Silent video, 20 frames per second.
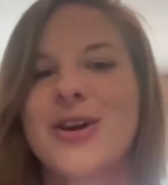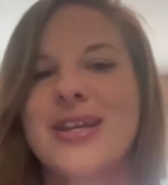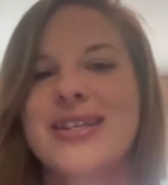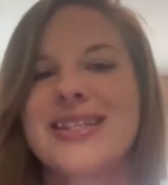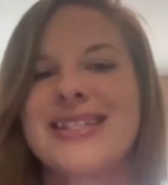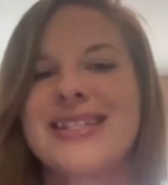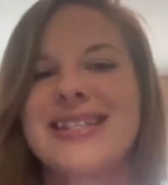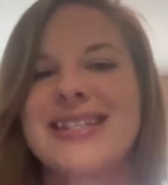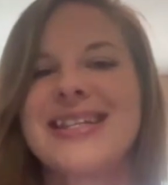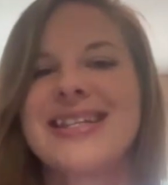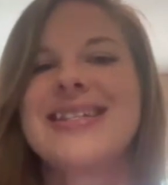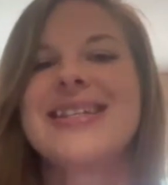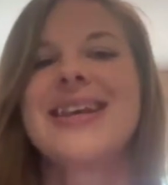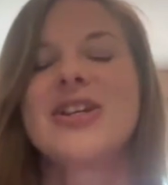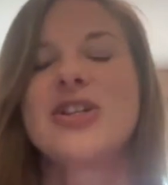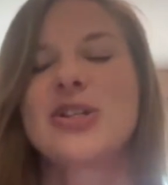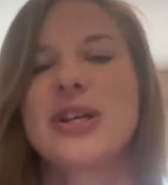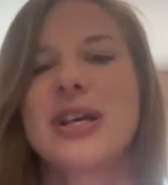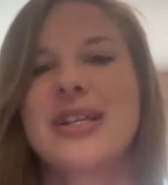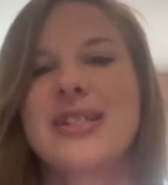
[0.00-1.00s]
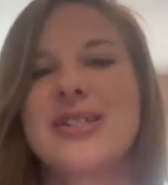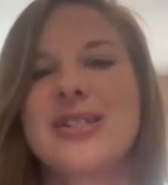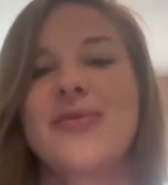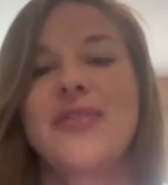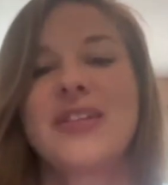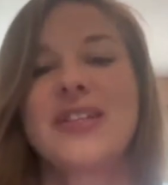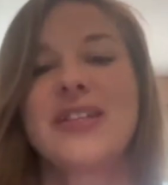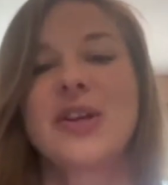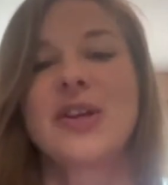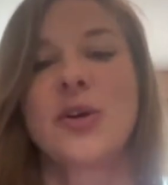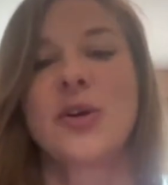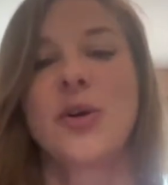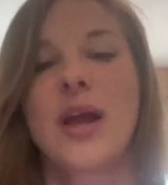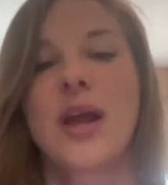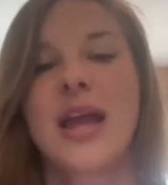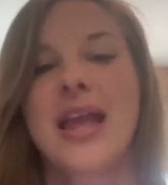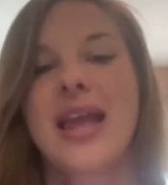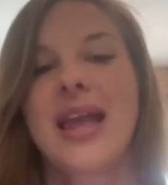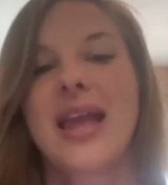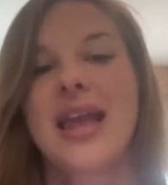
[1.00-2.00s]
it's decentralized physical
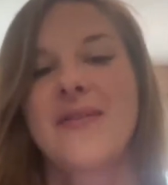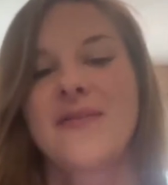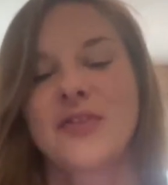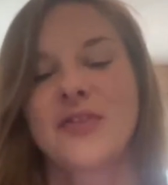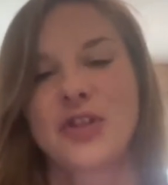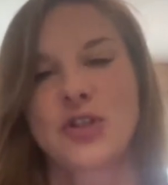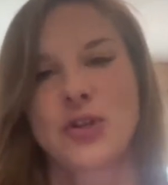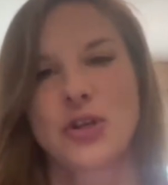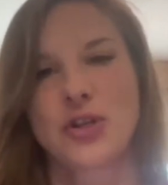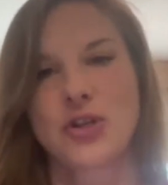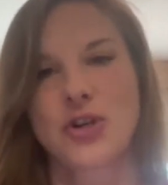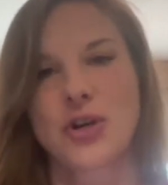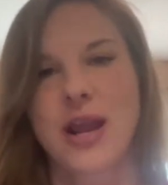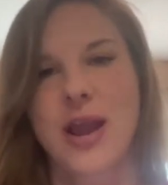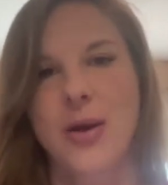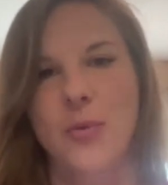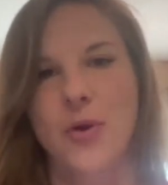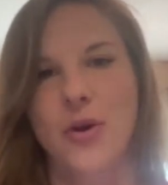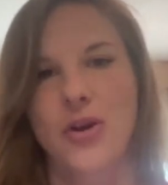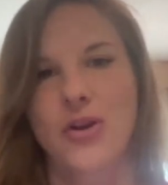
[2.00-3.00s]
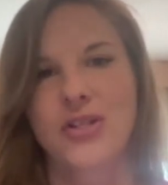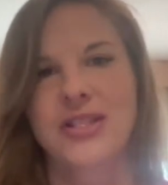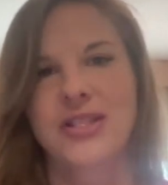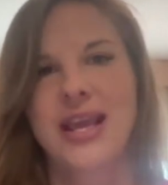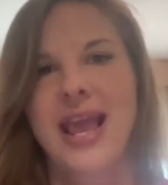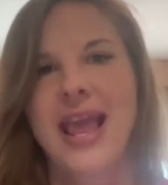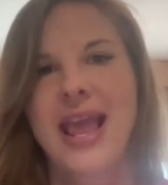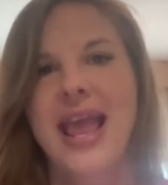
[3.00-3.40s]
infrastructure networks.